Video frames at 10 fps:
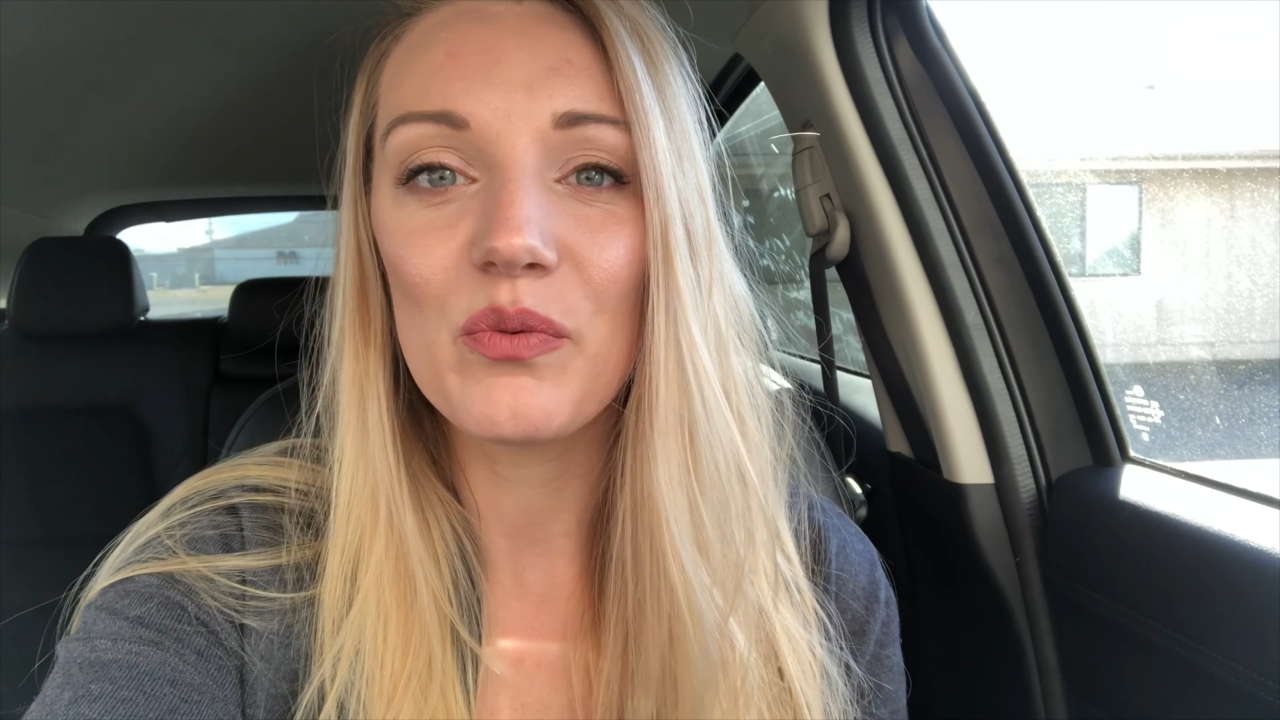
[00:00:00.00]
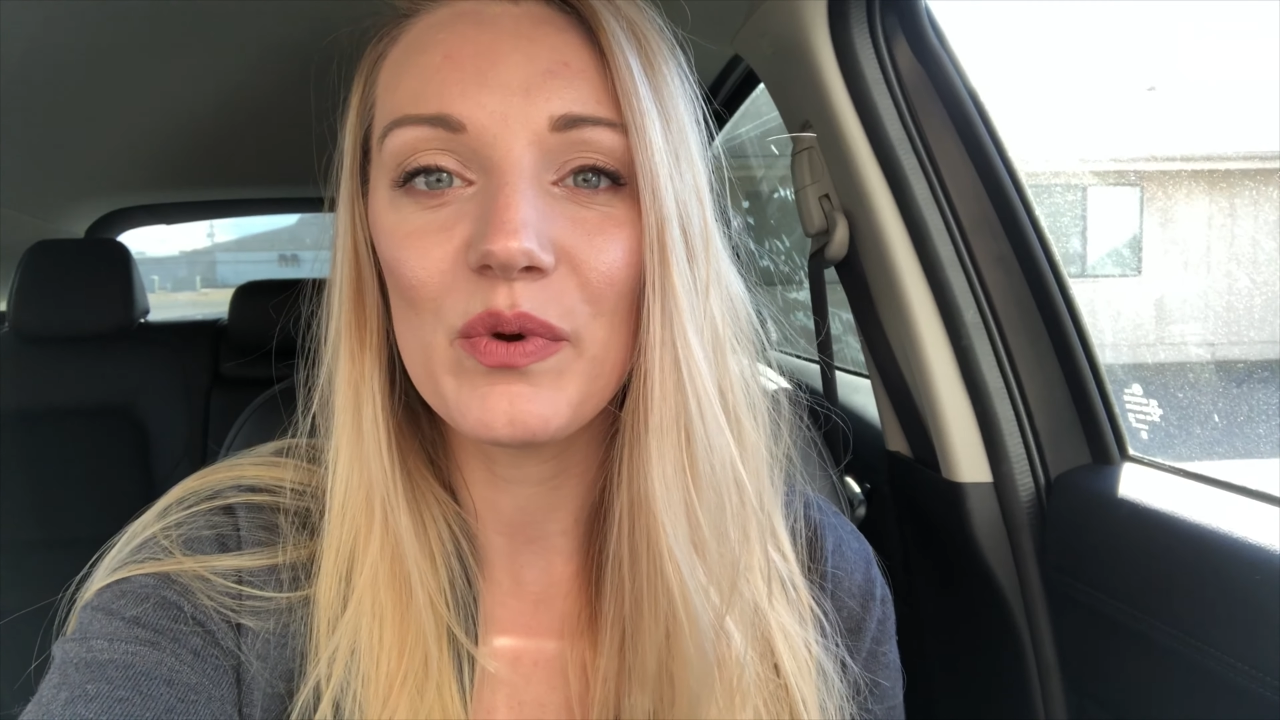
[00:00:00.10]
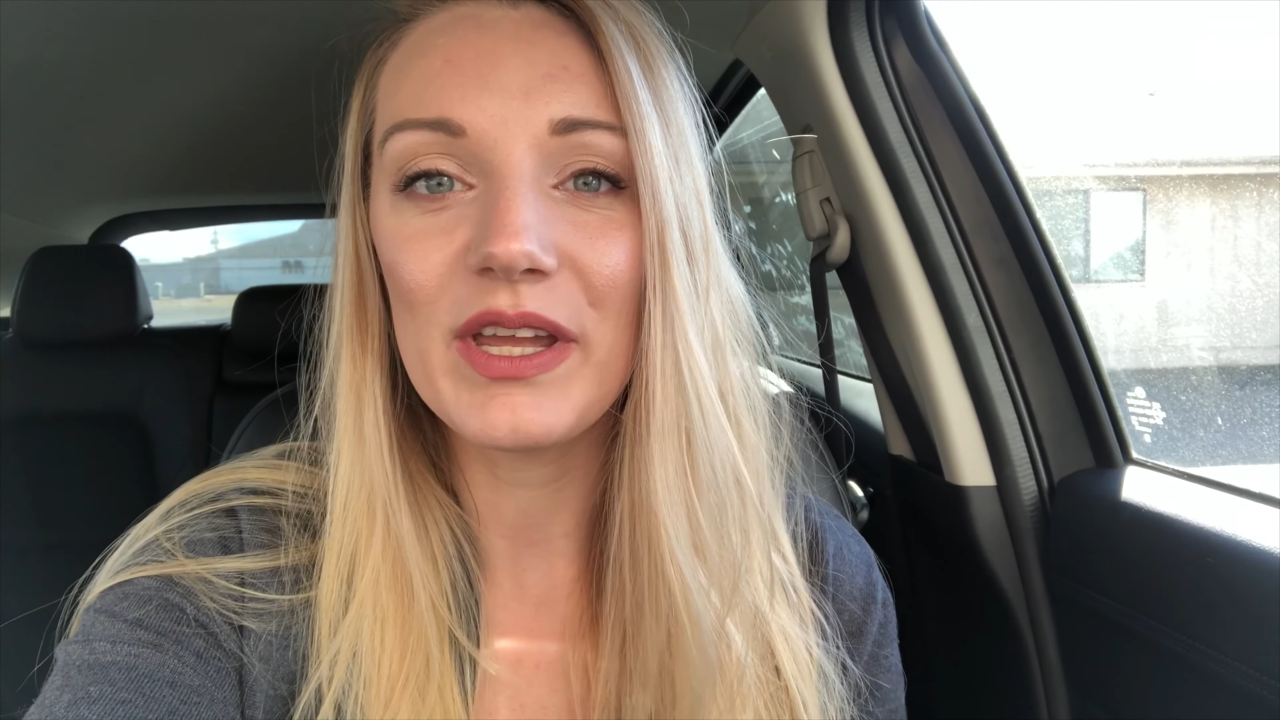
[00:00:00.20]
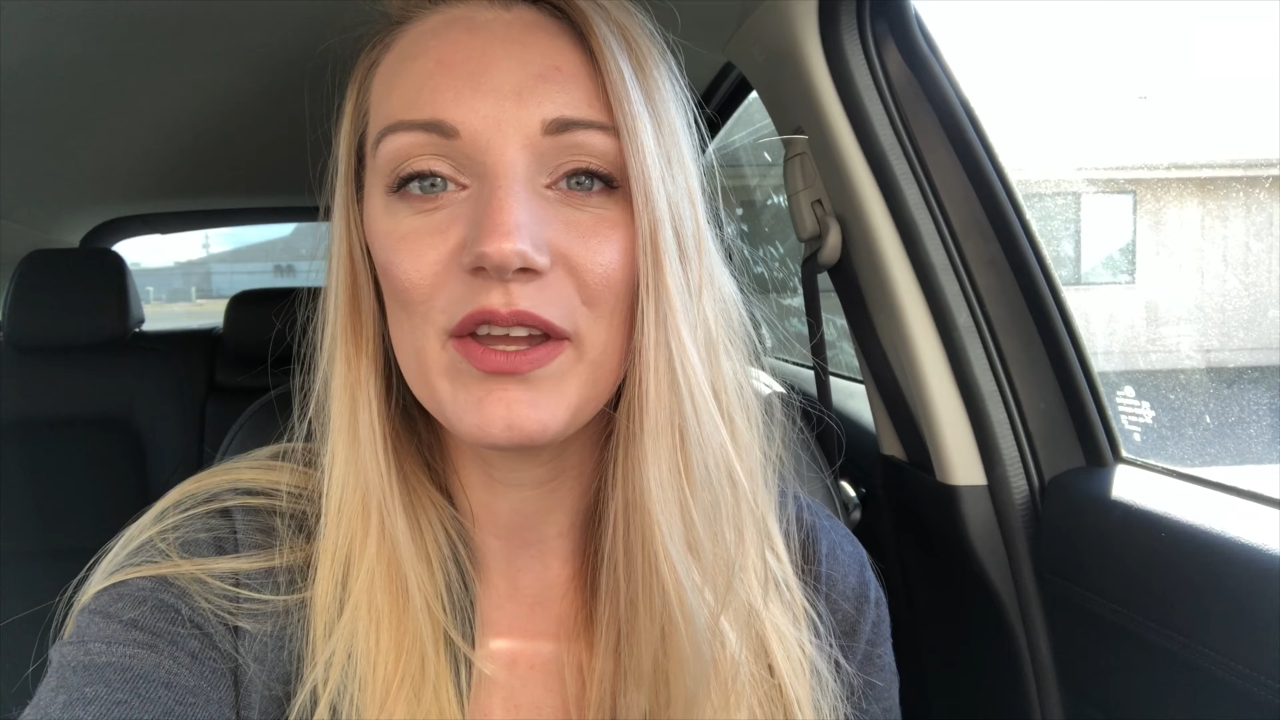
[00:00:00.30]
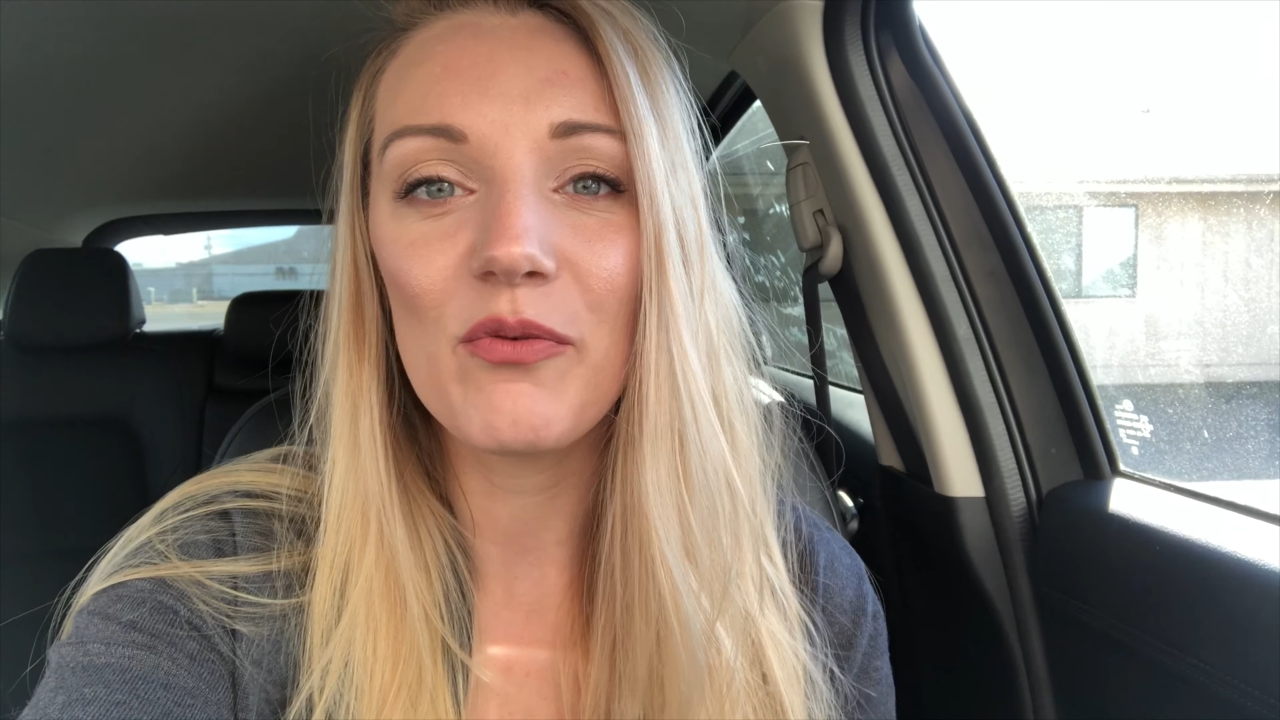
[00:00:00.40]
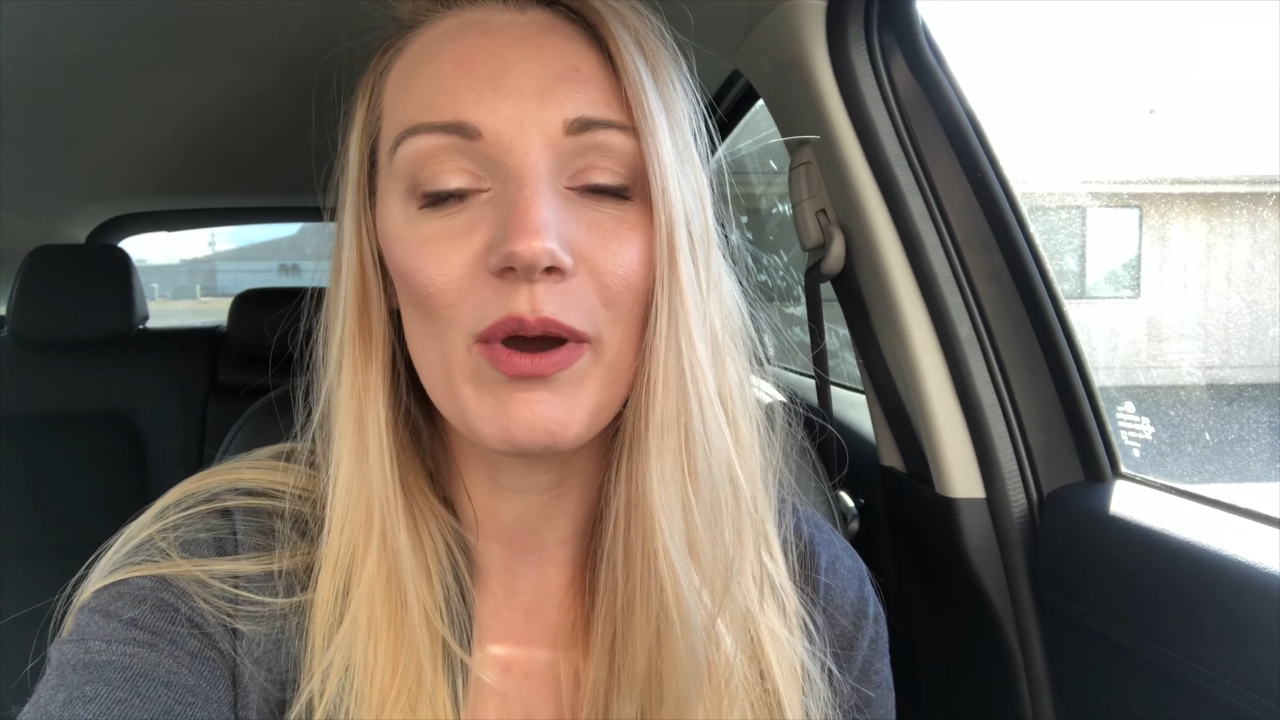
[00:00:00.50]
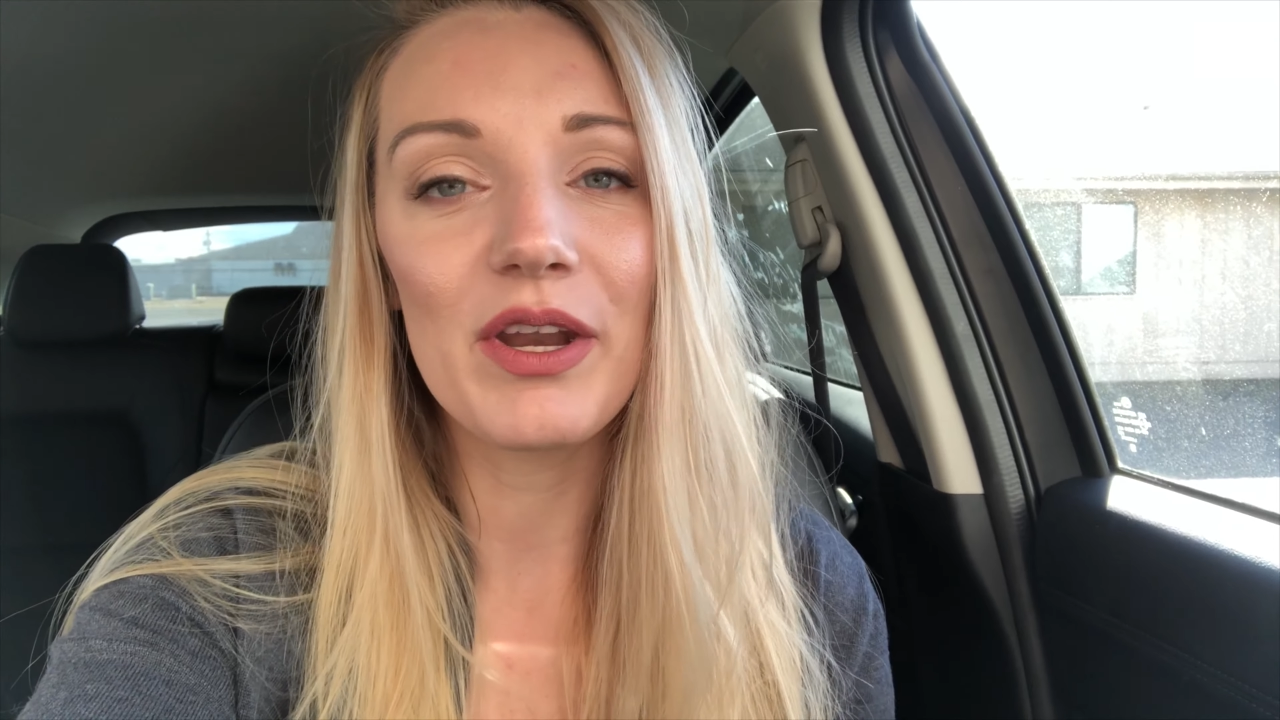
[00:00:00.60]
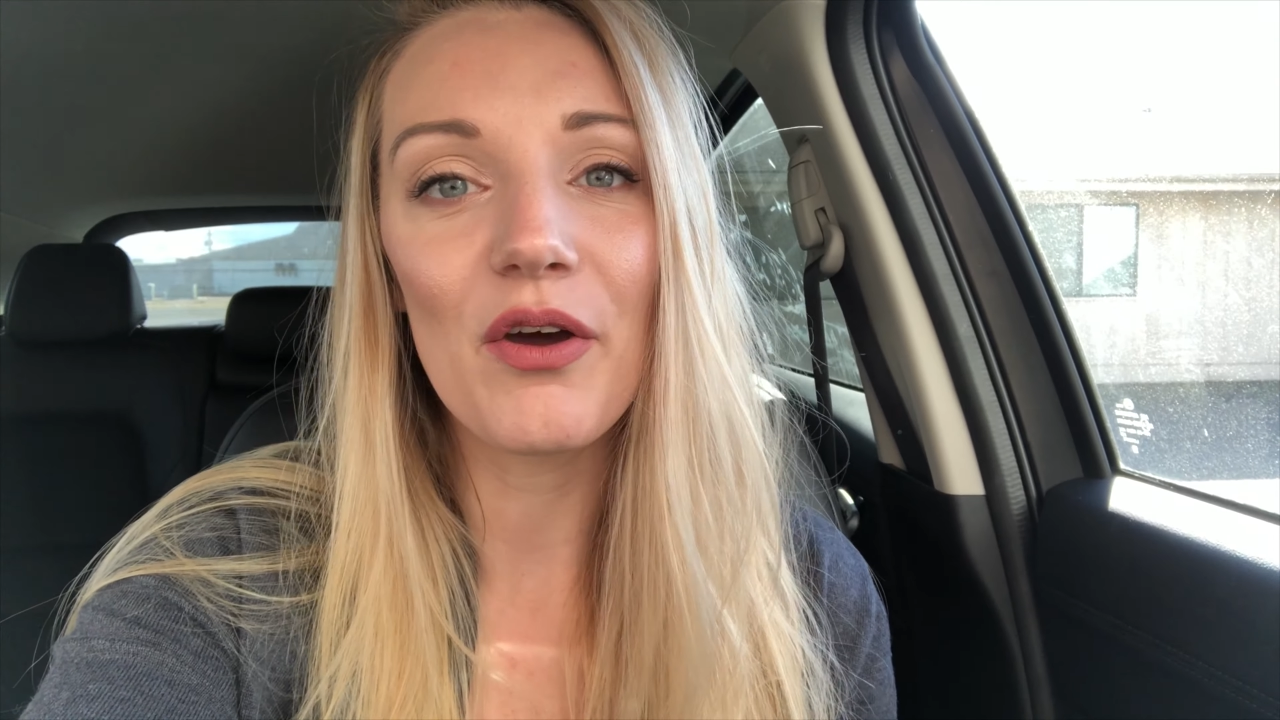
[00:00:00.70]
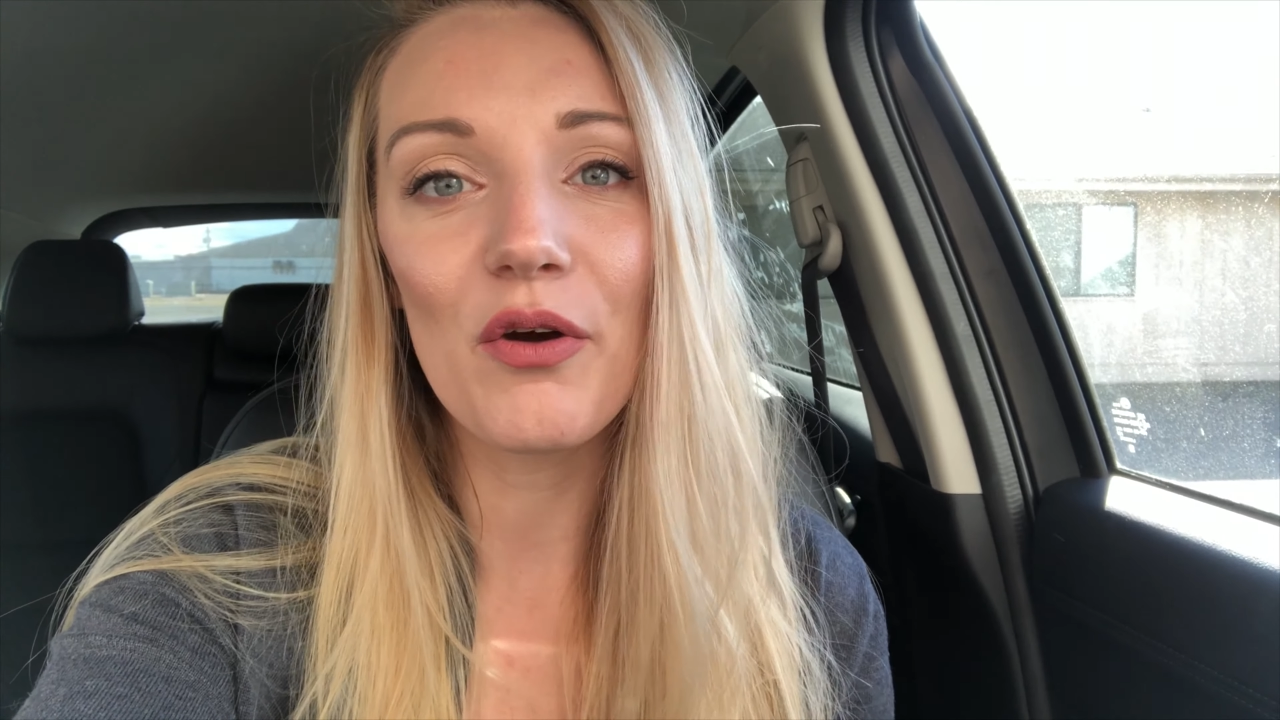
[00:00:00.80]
we went